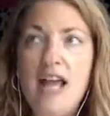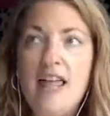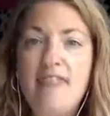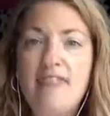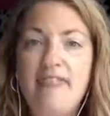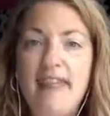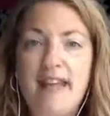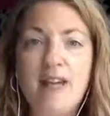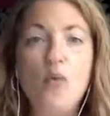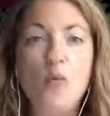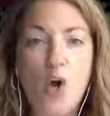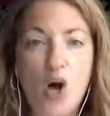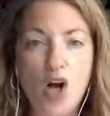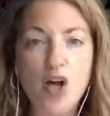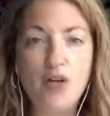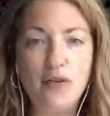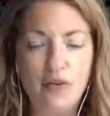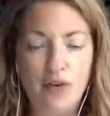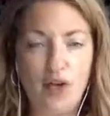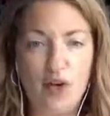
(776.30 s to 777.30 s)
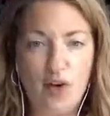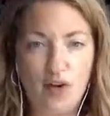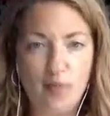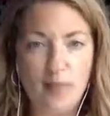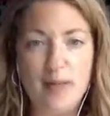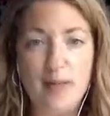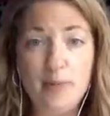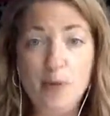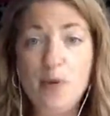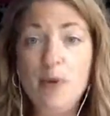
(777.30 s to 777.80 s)
they work for a lot of
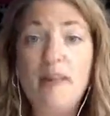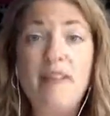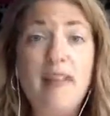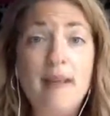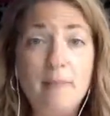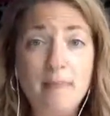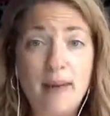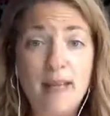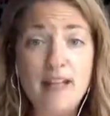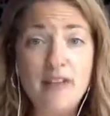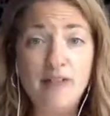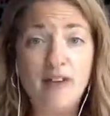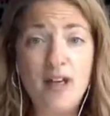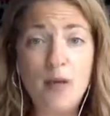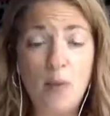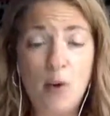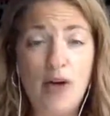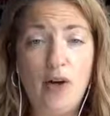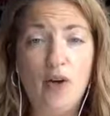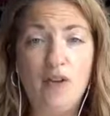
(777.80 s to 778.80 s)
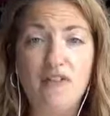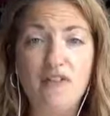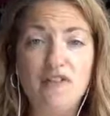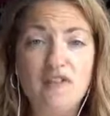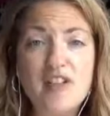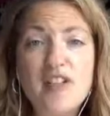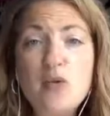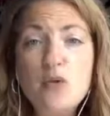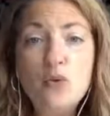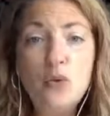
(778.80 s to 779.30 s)
people, and they may very well
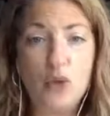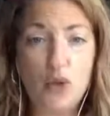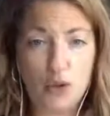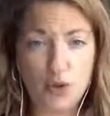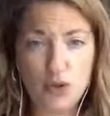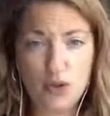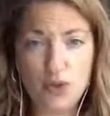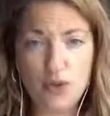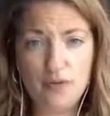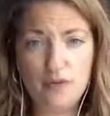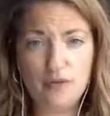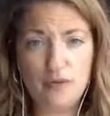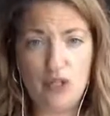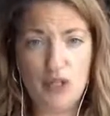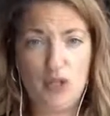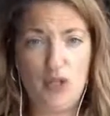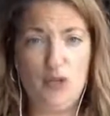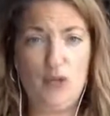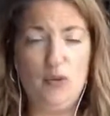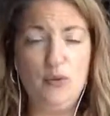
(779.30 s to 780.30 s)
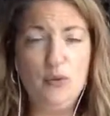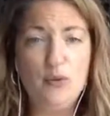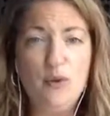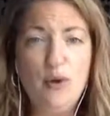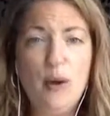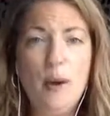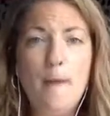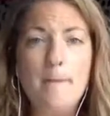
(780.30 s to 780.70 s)
feel good for you,